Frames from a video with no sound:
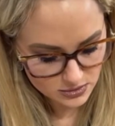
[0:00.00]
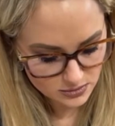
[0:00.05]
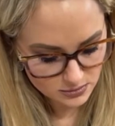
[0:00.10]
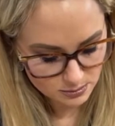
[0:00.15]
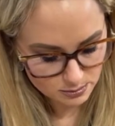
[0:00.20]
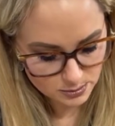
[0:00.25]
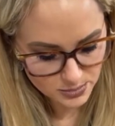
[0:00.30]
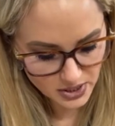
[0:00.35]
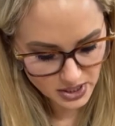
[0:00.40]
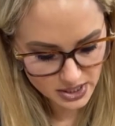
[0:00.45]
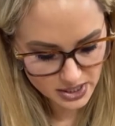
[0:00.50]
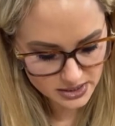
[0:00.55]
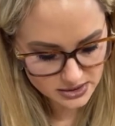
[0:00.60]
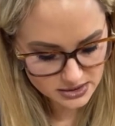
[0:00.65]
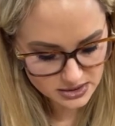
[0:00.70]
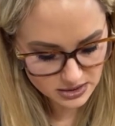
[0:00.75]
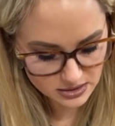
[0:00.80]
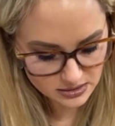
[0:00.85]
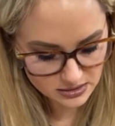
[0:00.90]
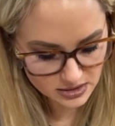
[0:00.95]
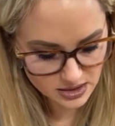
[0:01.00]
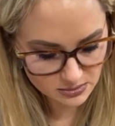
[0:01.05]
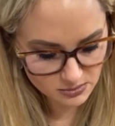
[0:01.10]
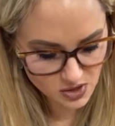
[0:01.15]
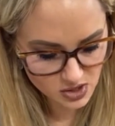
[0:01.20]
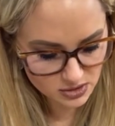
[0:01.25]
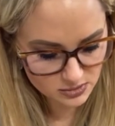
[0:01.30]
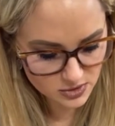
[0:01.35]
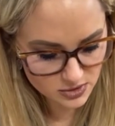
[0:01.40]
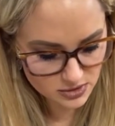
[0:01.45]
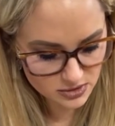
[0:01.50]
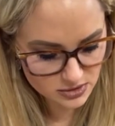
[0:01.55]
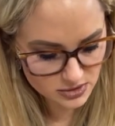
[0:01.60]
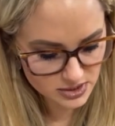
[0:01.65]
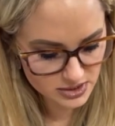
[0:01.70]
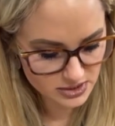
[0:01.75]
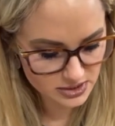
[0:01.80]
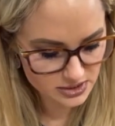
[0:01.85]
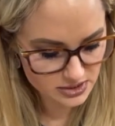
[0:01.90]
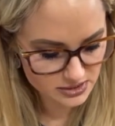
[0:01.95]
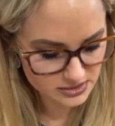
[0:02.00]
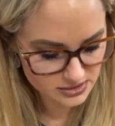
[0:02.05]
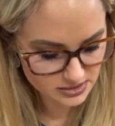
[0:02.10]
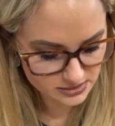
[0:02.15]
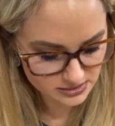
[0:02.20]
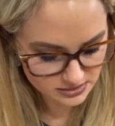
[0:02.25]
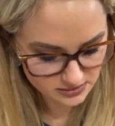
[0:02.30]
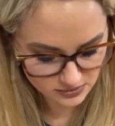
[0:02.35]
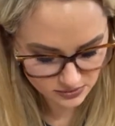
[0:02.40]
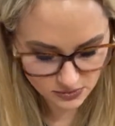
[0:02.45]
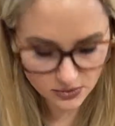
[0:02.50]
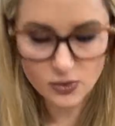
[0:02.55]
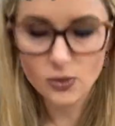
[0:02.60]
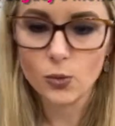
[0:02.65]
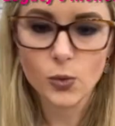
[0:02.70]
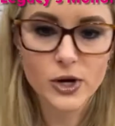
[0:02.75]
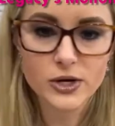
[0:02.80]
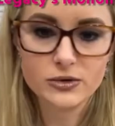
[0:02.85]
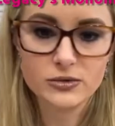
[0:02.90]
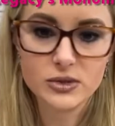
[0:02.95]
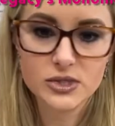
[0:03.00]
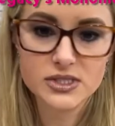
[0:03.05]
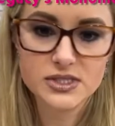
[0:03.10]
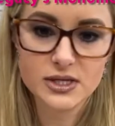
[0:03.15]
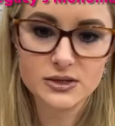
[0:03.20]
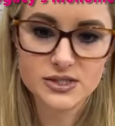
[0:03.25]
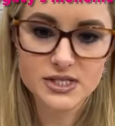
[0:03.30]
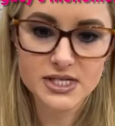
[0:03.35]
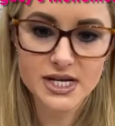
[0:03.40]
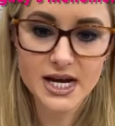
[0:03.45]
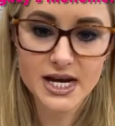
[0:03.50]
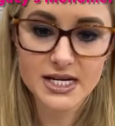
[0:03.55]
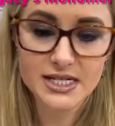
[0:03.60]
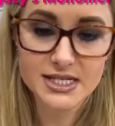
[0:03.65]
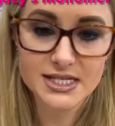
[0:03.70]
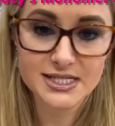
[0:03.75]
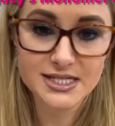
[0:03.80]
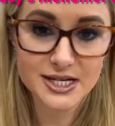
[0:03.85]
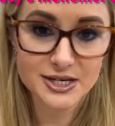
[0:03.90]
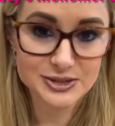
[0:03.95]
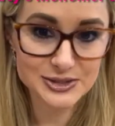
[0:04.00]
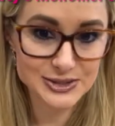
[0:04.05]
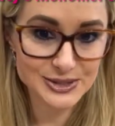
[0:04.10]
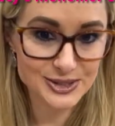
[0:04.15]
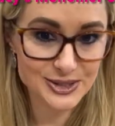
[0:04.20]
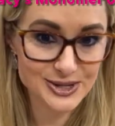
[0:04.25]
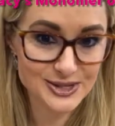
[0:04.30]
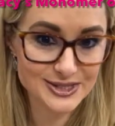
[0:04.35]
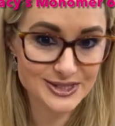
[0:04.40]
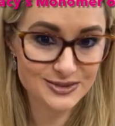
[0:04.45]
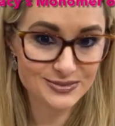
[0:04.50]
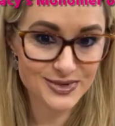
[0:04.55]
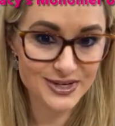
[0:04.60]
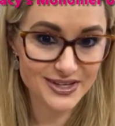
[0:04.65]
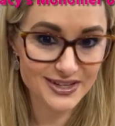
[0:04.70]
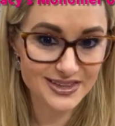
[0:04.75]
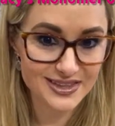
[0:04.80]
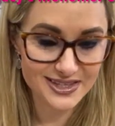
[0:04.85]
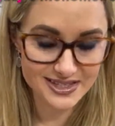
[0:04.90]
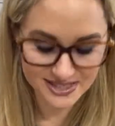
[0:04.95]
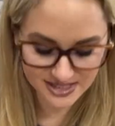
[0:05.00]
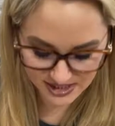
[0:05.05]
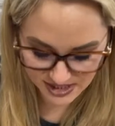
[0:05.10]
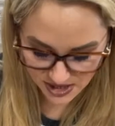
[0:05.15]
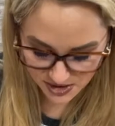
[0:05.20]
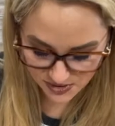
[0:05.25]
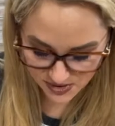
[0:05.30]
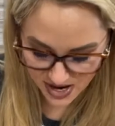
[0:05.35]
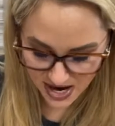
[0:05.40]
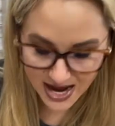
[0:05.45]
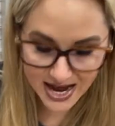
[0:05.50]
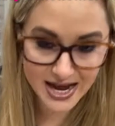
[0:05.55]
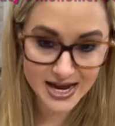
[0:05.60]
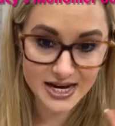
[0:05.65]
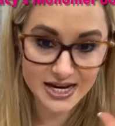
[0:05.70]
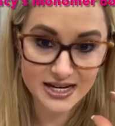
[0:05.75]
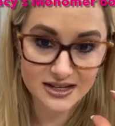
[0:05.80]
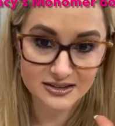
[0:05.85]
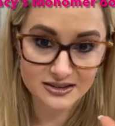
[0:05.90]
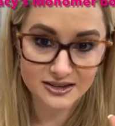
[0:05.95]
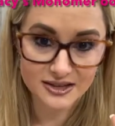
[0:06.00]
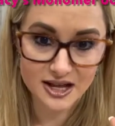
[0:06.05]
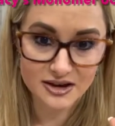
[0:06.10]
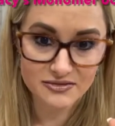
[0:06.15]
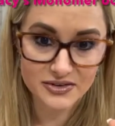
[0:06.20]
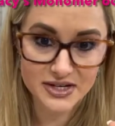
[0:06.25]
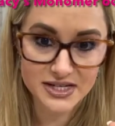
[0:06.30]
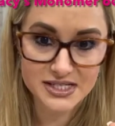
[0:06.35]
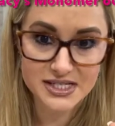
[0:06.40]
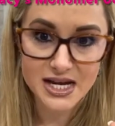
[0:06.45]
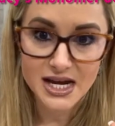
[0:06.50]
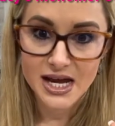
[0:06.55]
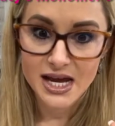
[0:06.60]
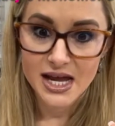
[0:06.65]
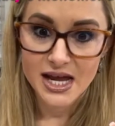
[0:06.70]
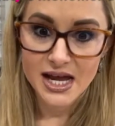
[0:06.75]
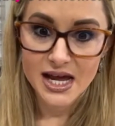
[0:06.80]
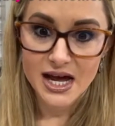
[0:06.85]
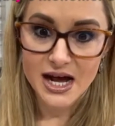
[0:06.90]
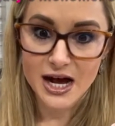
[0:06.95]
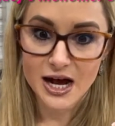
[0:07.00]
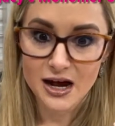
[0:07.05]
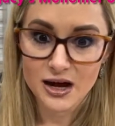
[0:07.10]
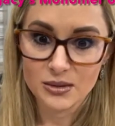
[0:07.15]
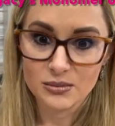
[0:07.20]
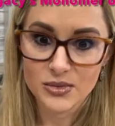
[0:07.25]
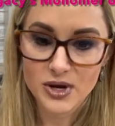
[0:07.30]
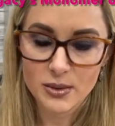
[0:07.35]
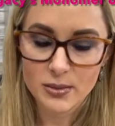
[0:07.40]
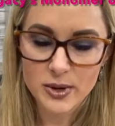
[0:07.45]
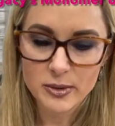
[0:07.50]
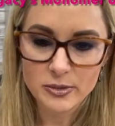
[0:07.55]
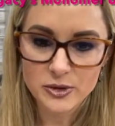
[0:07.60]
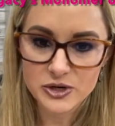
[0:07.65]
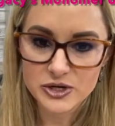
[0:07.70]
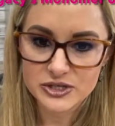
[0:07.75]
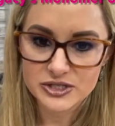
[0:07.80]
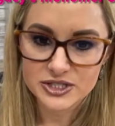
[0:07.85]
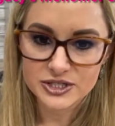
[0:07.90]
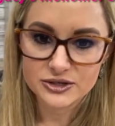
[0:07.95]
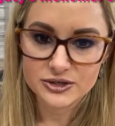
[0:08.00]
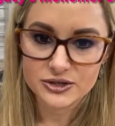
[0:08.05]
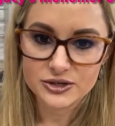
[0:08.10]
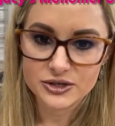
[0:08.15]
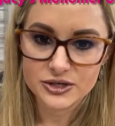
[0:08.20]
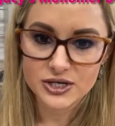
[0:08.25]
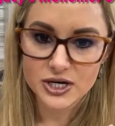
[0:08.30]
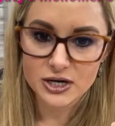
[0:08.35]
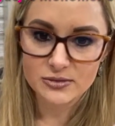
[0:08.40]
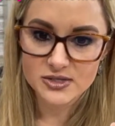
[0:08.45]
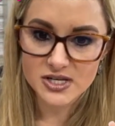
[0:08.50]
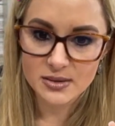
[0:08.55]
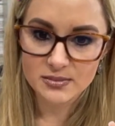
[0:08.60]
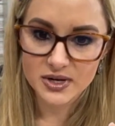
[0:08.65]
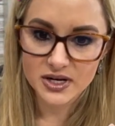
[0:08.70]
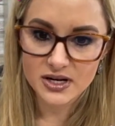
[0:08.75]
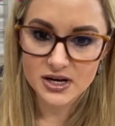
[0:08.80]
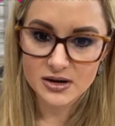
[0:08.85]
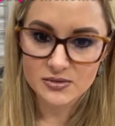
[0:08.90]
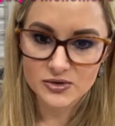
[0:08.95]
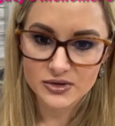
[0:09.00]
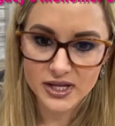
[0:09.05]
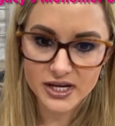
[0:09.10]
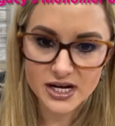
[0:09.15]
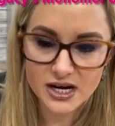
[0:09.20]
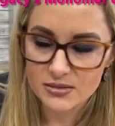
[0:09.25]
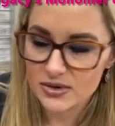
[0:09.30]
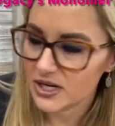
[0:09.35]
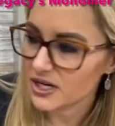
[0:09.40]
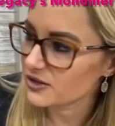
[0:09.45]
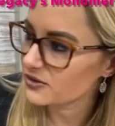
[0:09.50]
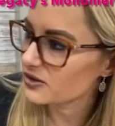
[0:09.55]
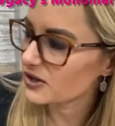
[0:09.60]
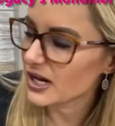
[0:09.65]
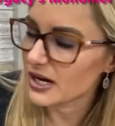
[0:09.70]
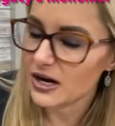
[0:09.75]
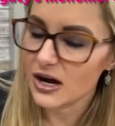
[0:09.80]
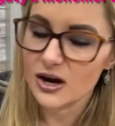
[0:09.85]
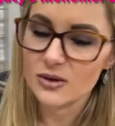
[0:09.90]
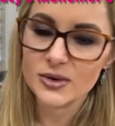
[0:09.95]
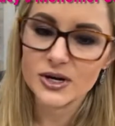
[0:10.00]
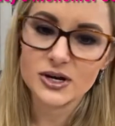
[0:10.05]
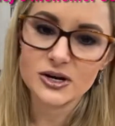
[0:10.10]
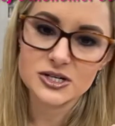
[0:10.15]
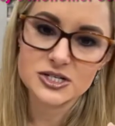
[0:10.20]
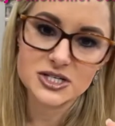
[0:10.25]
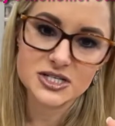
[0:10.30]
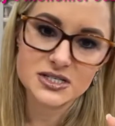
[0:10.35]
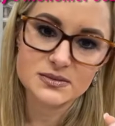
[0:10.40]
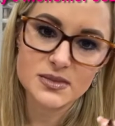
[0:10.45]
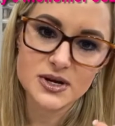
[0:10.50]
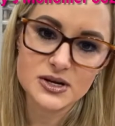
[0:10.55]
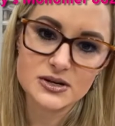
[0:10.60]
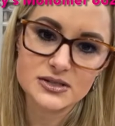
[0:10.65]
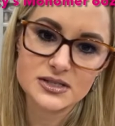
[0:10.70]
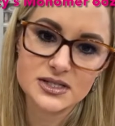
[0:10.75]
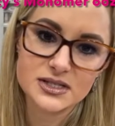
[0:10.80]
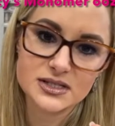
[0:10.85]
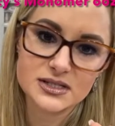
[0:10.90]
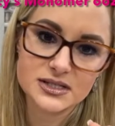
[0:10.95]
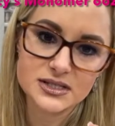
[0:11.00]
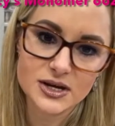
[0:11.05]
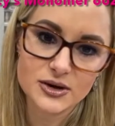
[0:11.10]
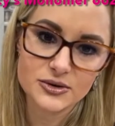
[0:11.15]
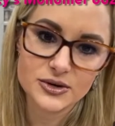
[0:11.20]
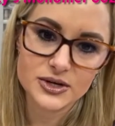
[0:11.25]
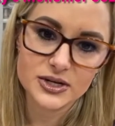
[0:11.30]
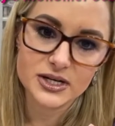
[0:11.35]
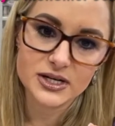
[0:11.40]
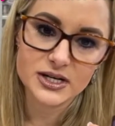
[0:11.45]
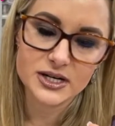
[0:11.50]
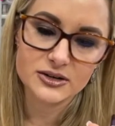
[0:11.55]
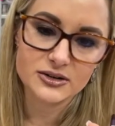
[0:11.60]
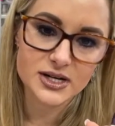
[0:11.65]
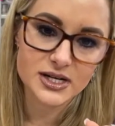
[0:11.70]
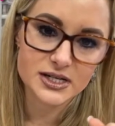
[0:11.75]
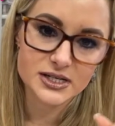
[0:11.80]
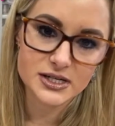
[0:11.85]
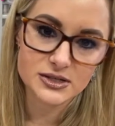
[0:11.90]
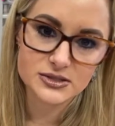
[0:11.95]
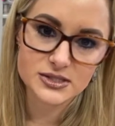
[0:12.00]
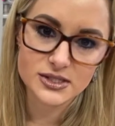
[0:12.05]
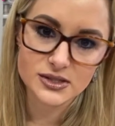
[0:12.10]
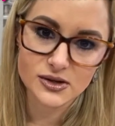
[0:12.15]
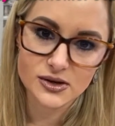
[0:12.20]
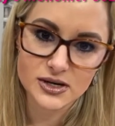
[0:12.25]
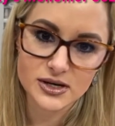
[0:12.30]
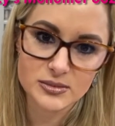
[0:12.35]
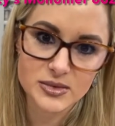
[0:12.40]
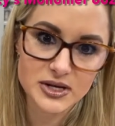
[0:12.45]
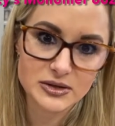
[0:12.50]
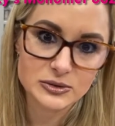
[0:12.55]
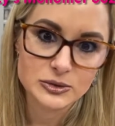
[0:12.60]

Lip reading: But the monomer is what you associate nail salons with. So I love it. People who do curbside pickup, when they come in here and they're like, oh my gosh, it smells so good in here like a nail salon. I'm like,